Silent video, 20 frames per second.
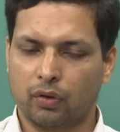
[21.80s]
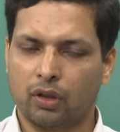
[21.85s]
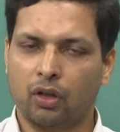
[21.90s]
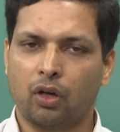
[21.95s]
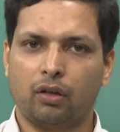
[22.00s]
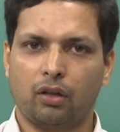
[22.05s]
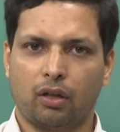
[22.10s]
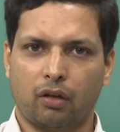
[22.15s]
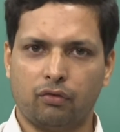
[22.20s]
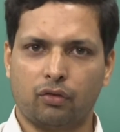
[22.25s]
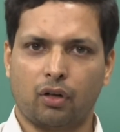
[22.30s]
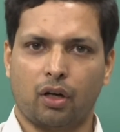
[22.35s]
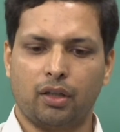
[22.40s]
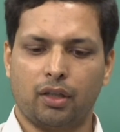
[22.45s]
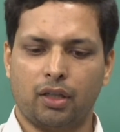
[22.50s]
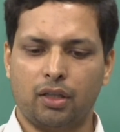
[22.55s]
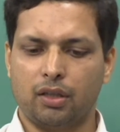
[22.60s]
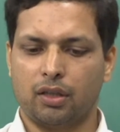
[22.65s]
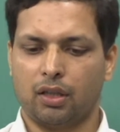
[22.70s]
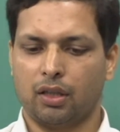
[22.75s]
not tough
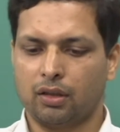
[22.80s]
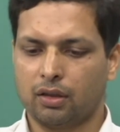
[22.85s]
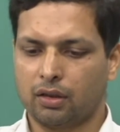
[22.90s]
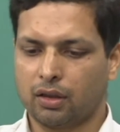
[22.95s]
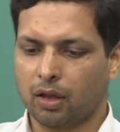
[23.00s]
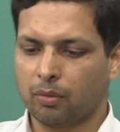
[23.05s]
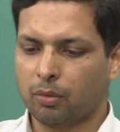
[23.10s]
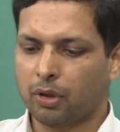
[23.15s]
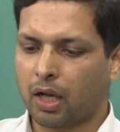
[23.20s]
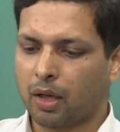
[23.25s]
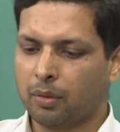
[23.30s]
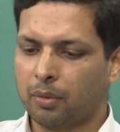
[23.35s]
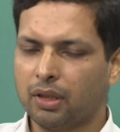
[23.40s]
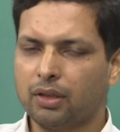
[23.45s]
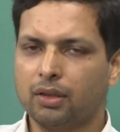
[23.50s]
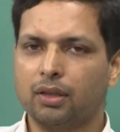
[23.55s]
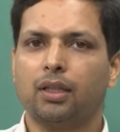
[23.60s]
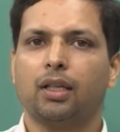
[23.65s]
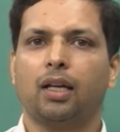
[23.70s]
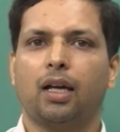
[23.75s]
contents in thermodynamics.